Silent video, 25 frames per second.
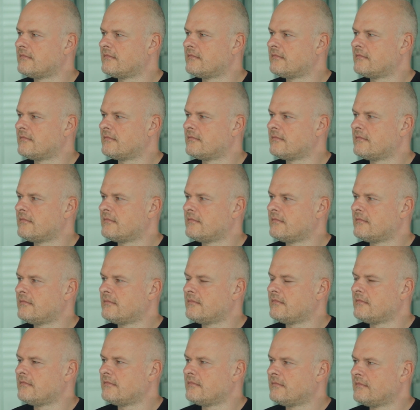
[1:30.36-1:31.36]

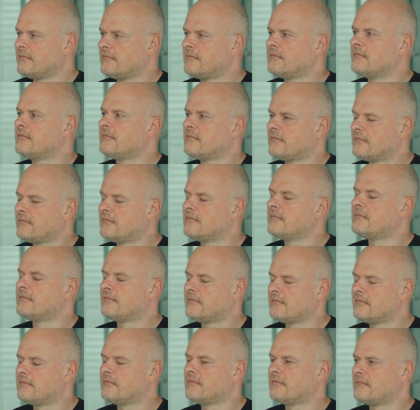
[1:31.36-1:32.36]

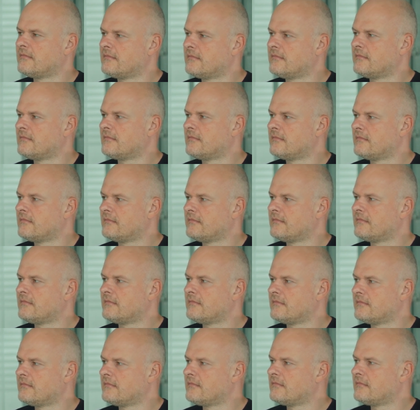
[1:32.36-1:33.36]

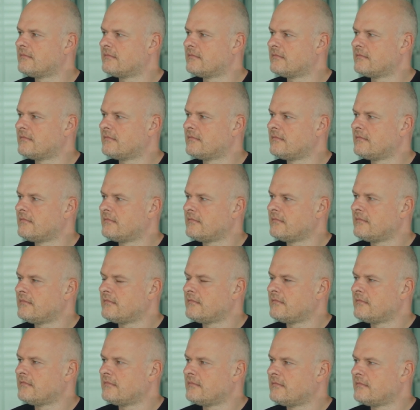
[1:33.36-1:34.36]

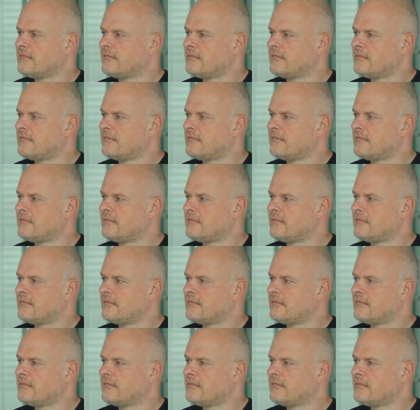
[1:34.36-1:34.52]
[no speech]